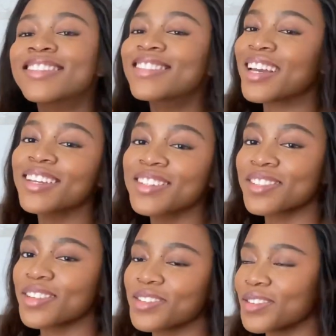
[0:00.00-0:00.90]
That is
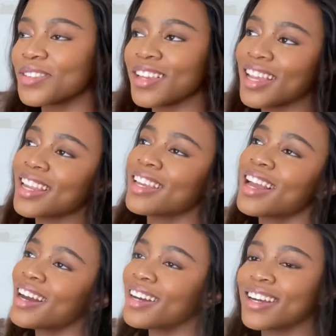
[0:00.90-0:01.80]
so true. And
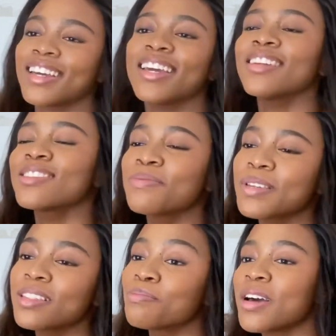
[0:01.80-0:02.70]
I hate to
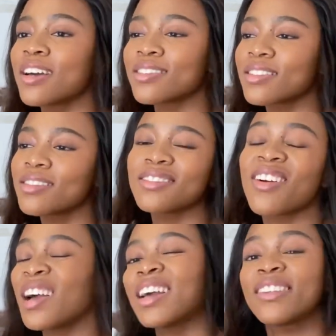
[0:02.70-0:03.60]
be the person, no,
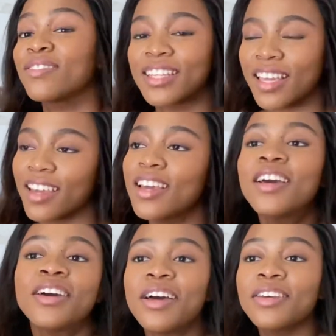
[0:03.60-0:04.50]
I don't really care.
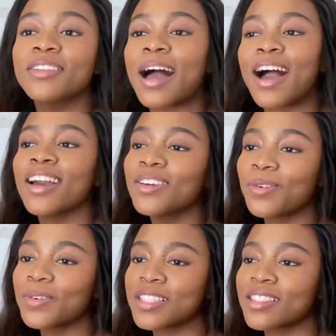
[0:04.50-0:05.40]
I
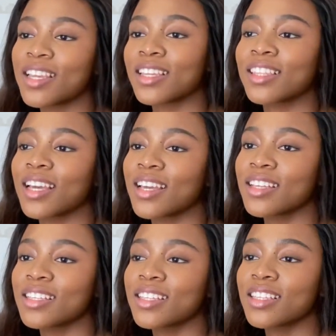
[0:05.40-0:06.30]
always think that
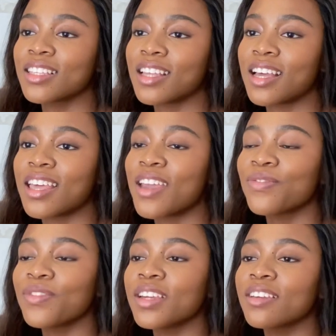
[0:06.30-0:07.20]

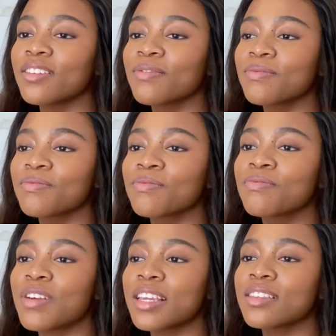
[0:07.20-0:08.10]
every
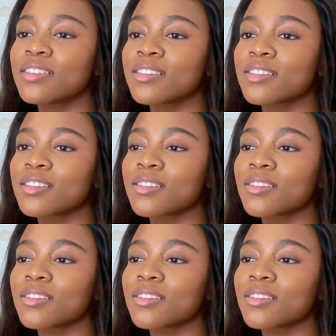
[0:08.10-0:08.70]
race,